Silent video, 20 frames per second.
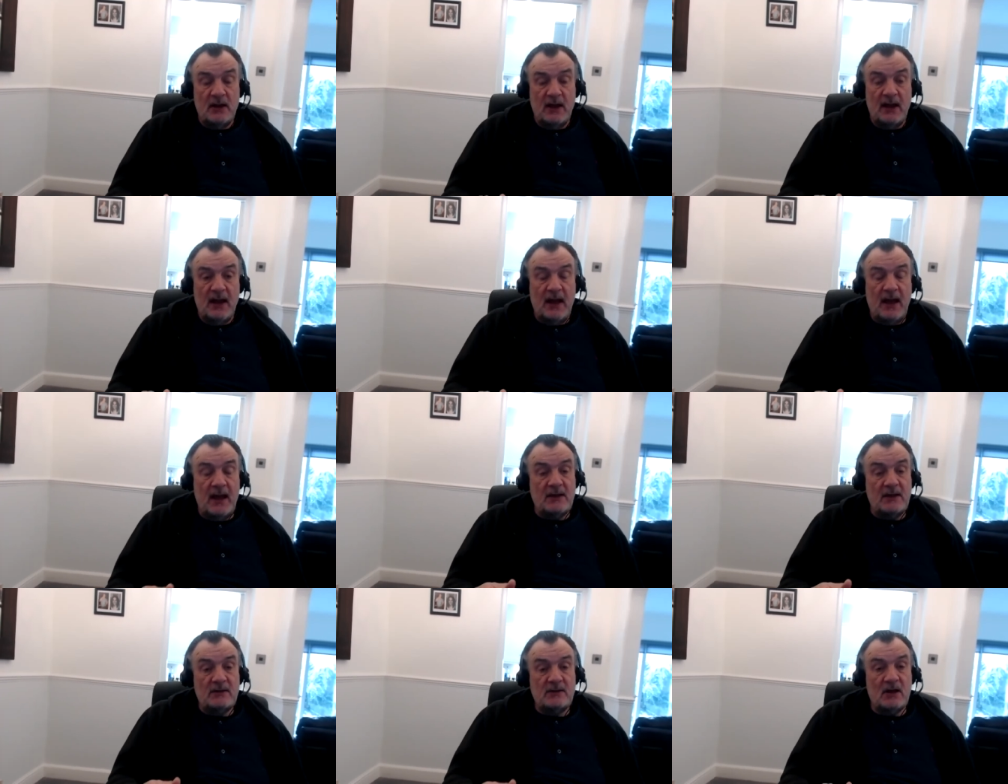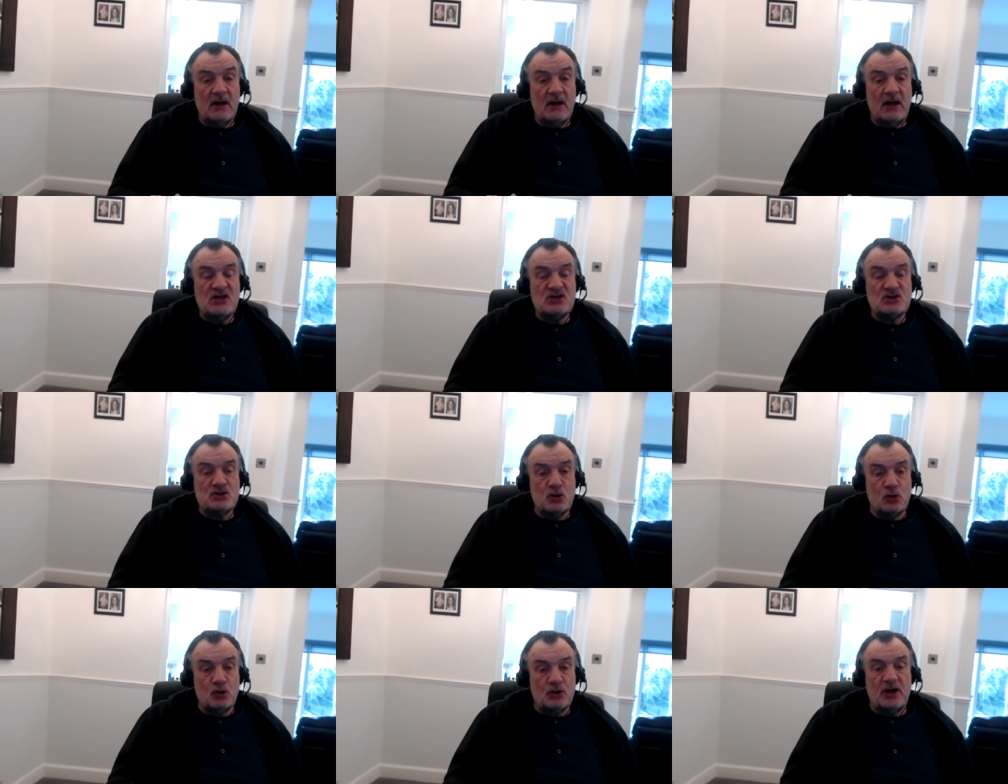and
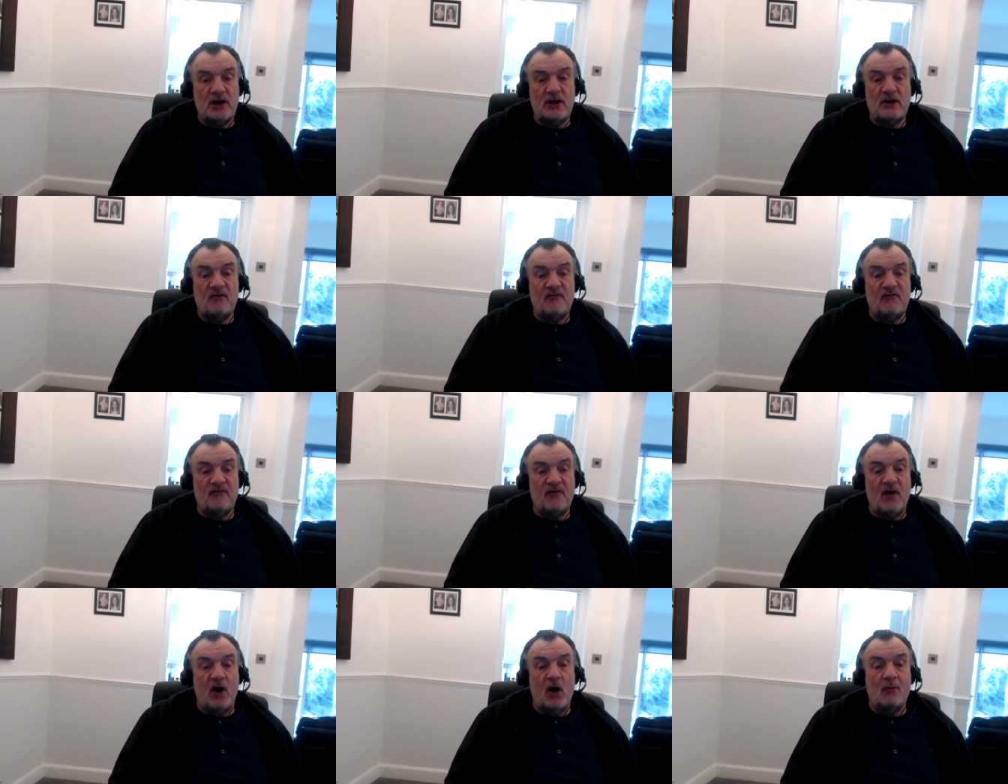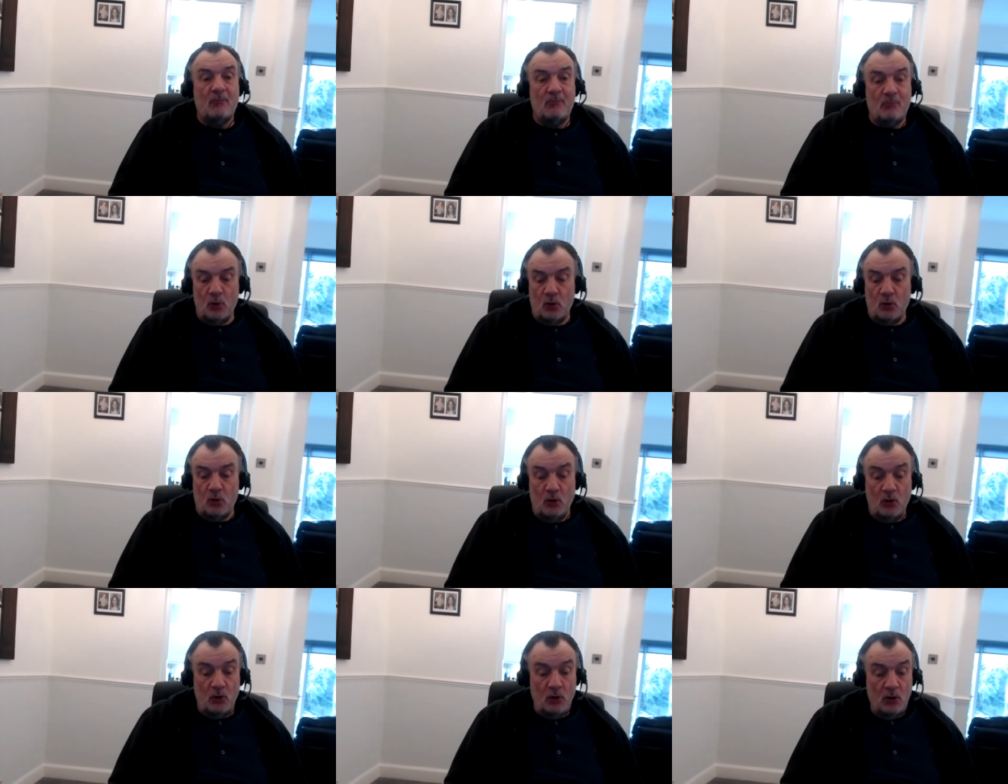he's looking a far
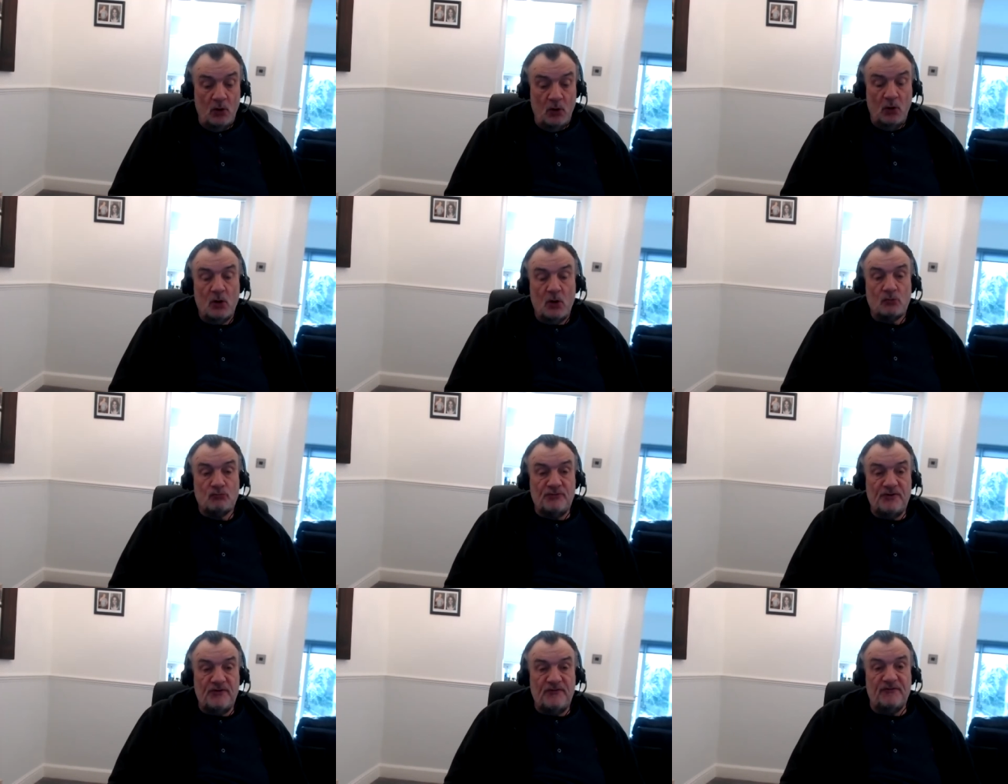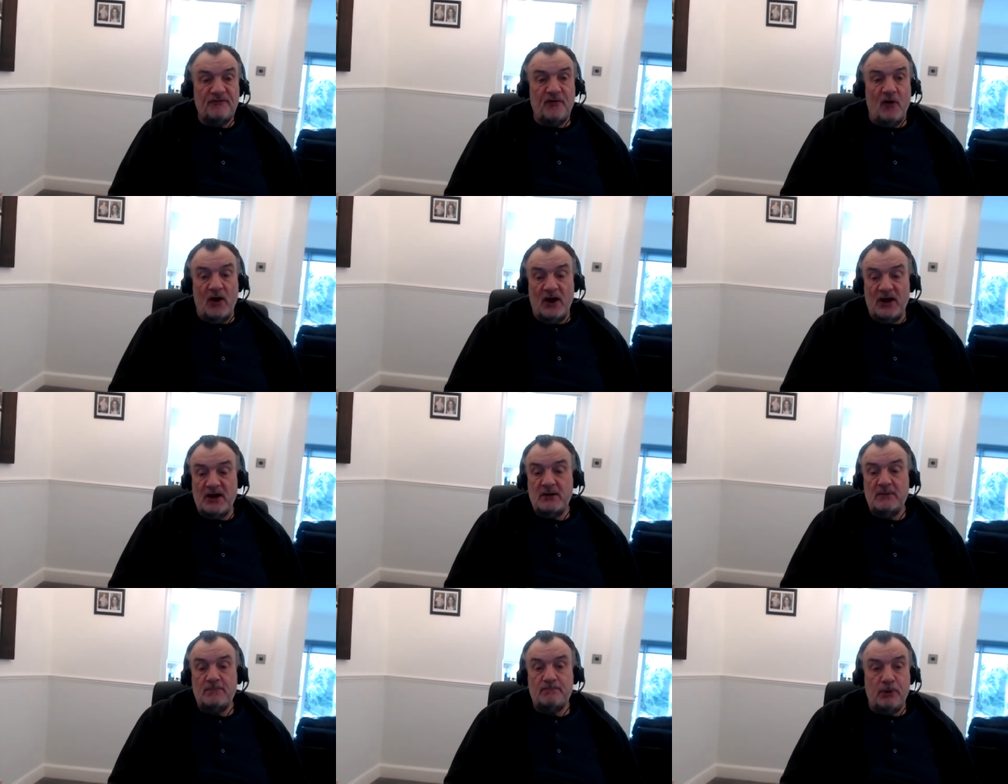more
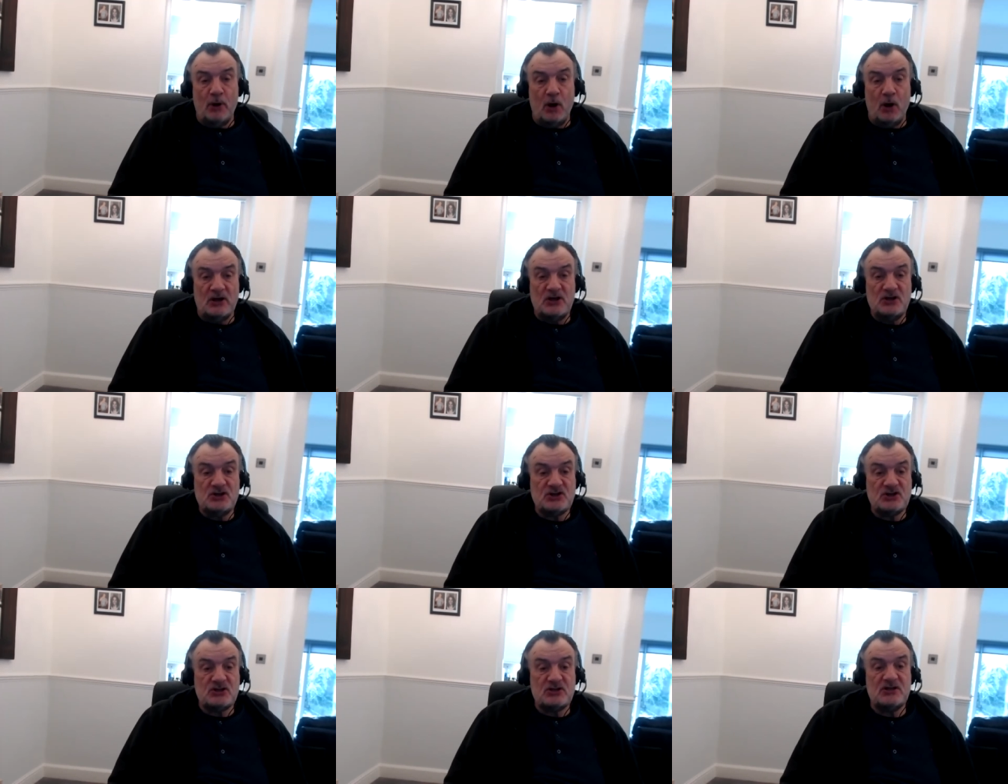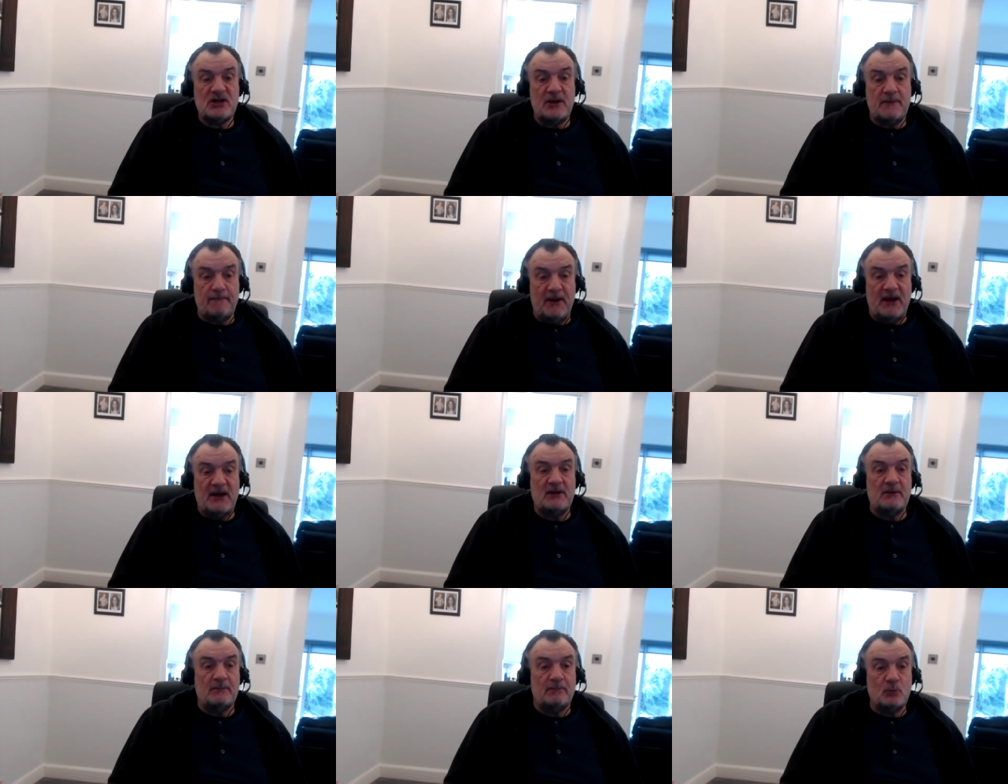refined, polished,
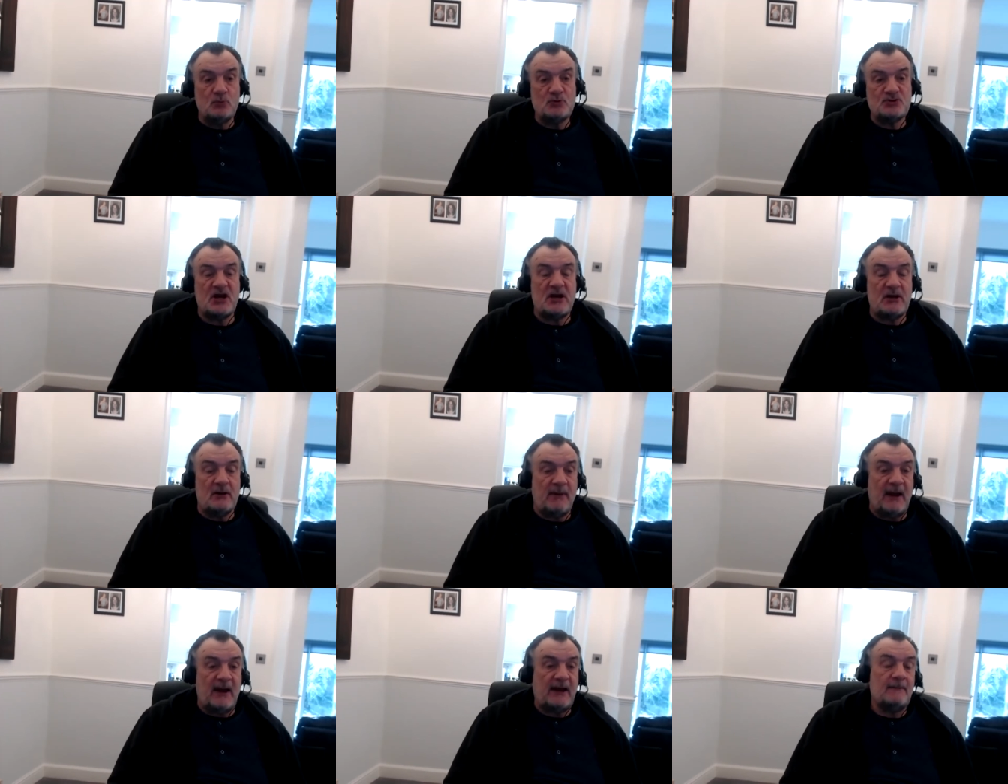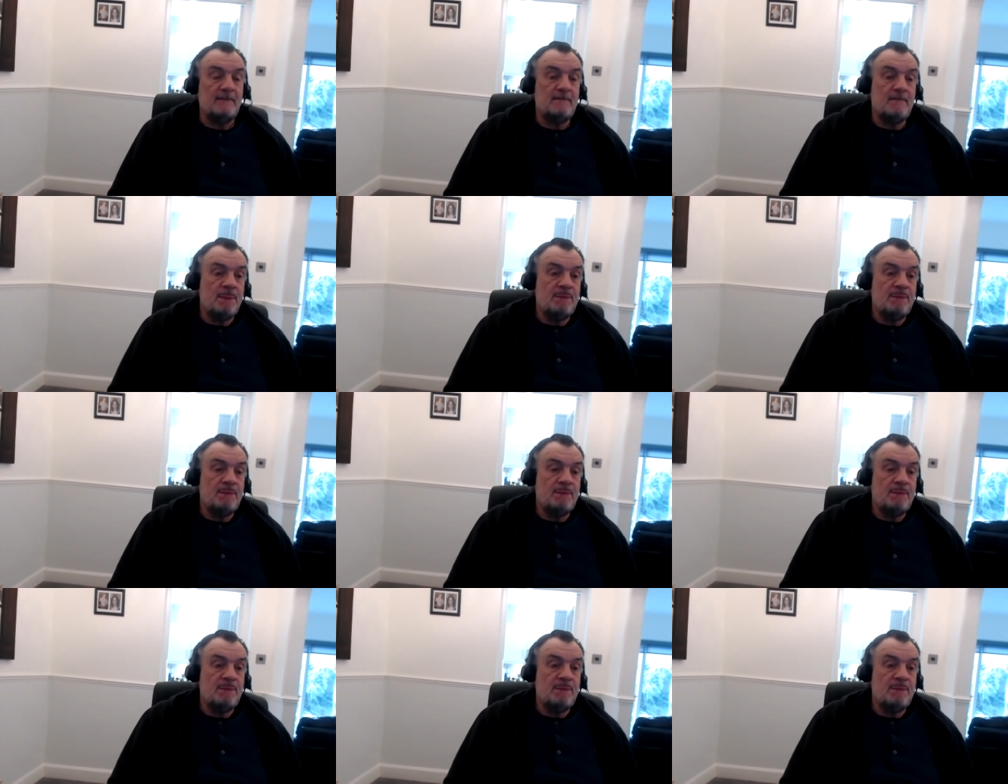dependable centre back.